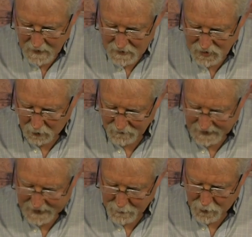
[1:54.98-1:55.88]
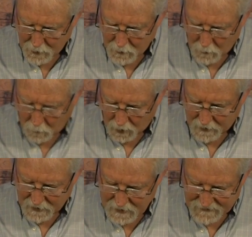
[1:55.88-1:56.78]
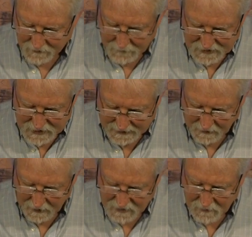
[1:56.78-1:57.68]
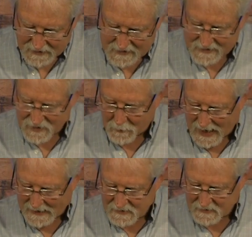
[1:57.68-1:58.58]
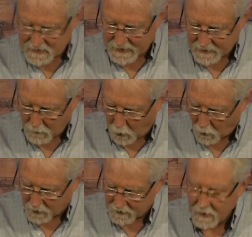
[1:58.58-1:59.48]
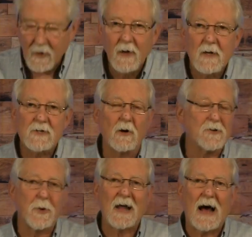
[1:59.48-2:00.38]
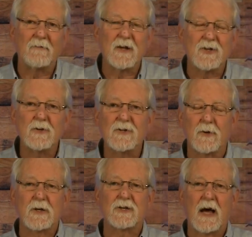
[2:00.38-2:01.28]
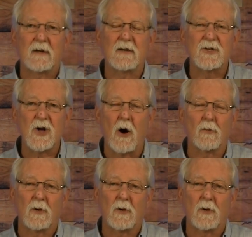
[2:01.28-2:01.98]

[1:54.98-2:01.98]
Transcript: So the Hebrew word used for rejected also means despised and abhorred. So it's pretty obvious who's the rejected stone.